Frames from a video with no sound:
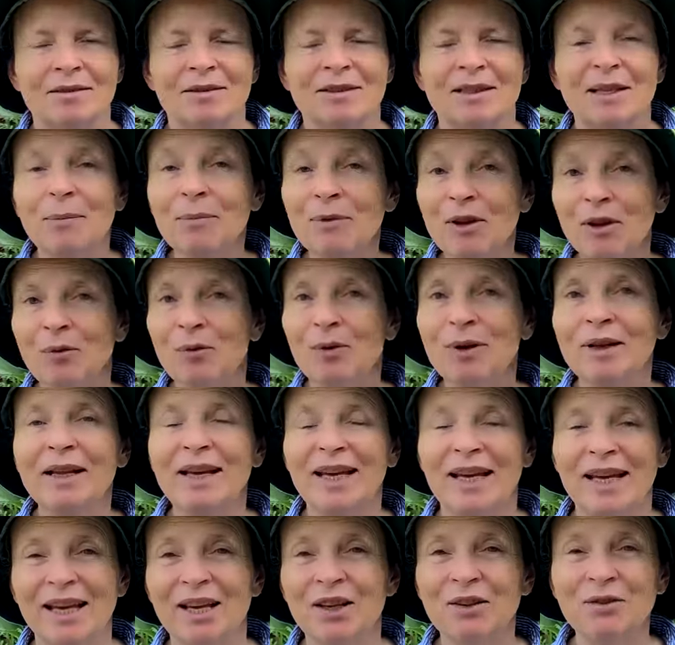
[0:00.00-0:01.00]
Something
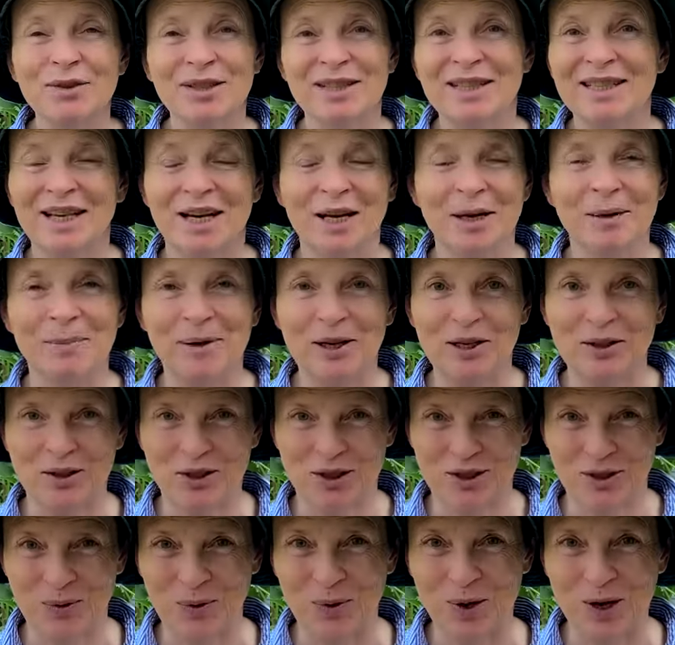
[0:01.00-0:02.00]
really interesting about
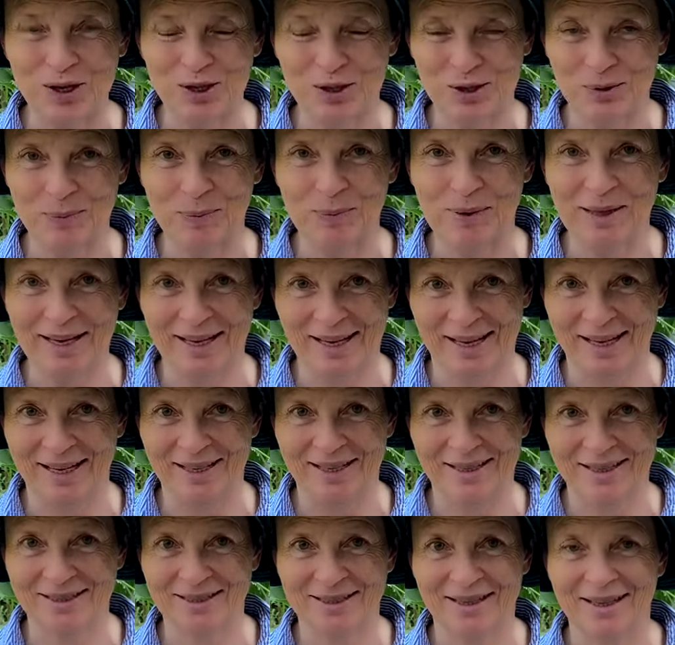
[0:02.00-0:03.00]
squash
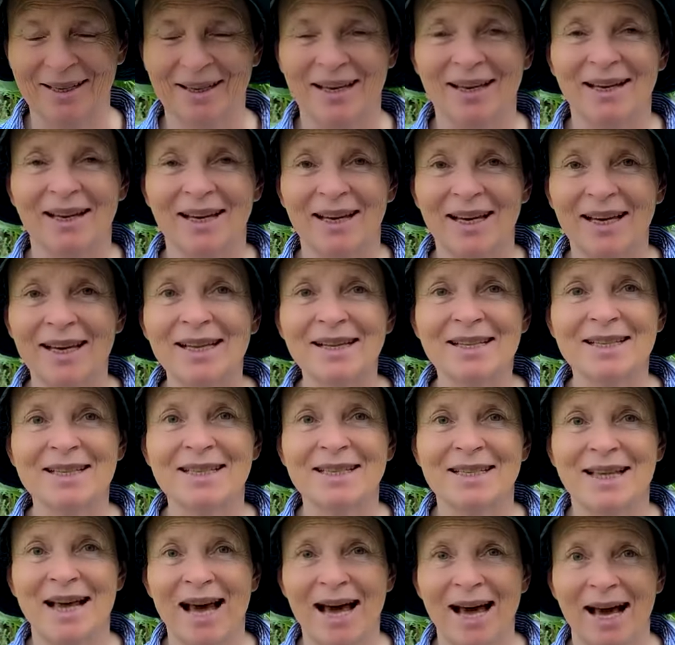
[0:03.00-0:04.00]
plants
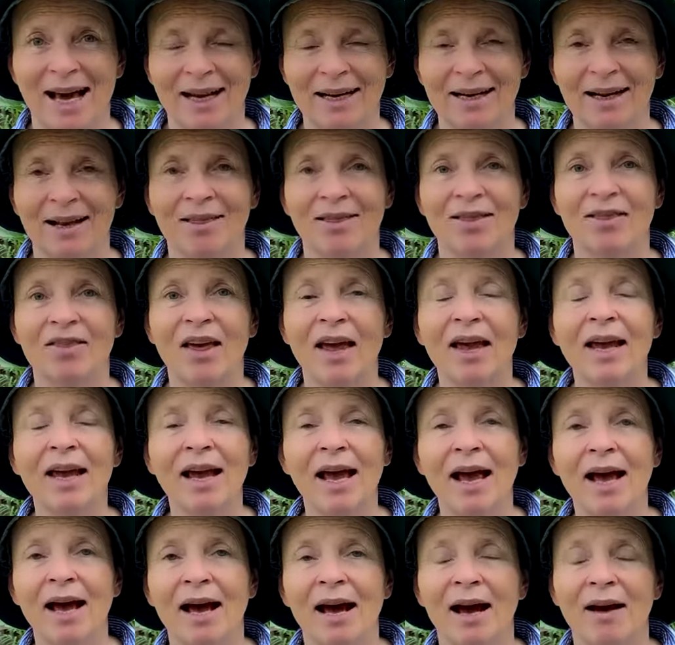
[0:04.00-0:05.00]
is that they
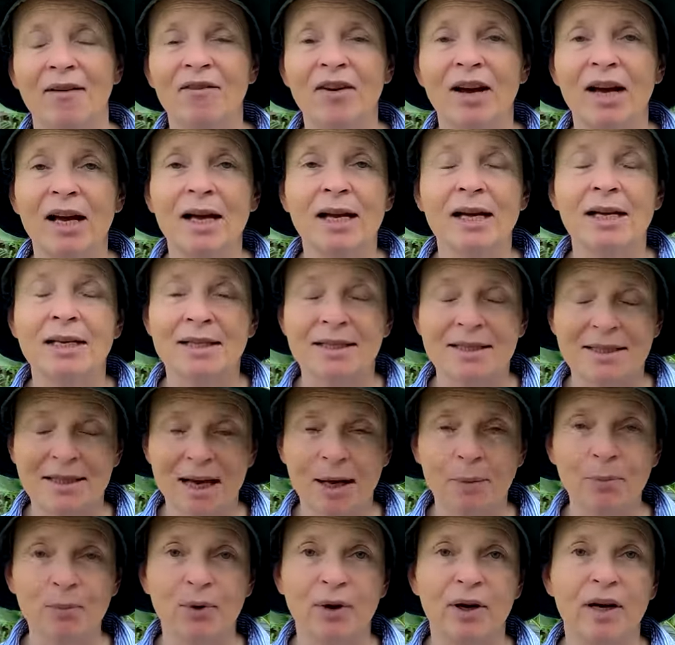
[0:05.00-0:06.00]
have
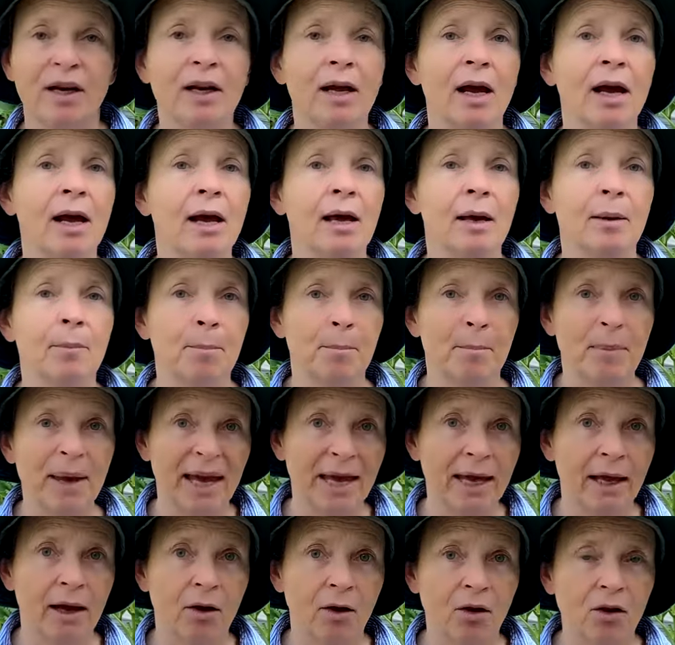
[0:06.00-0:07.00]
separate
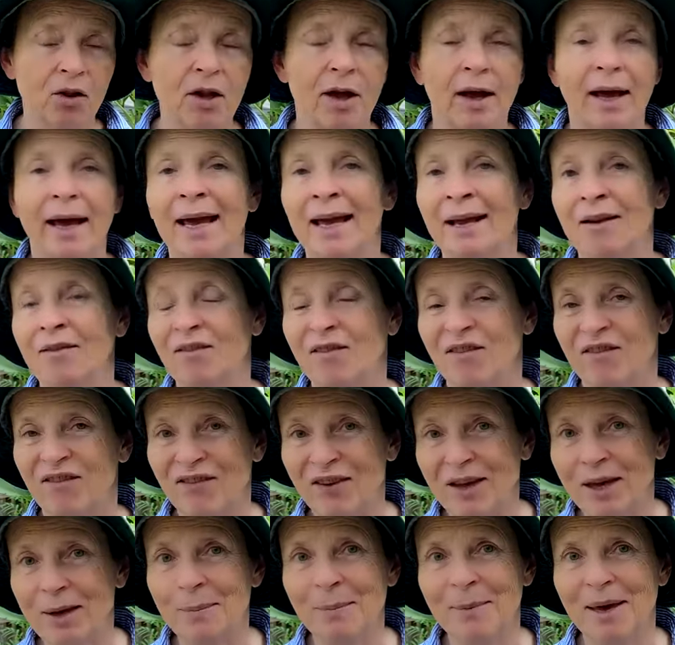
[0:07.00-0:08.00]
male and
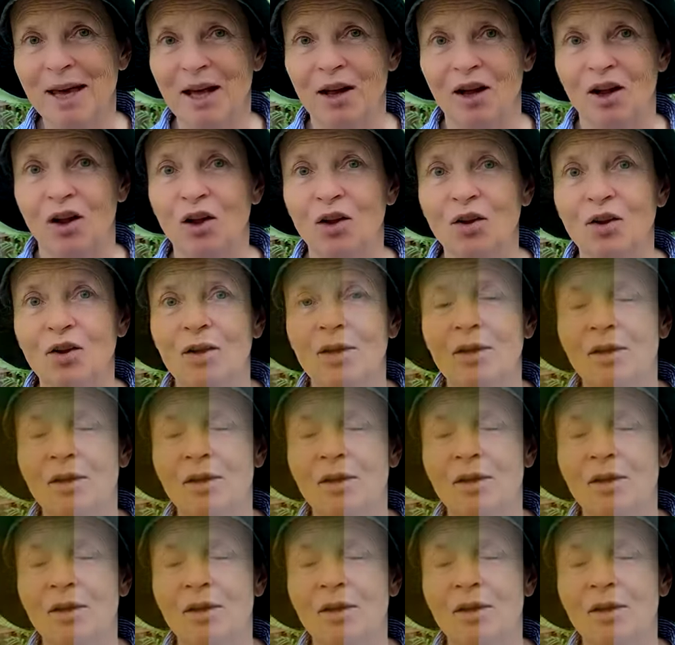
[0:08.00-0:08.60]
female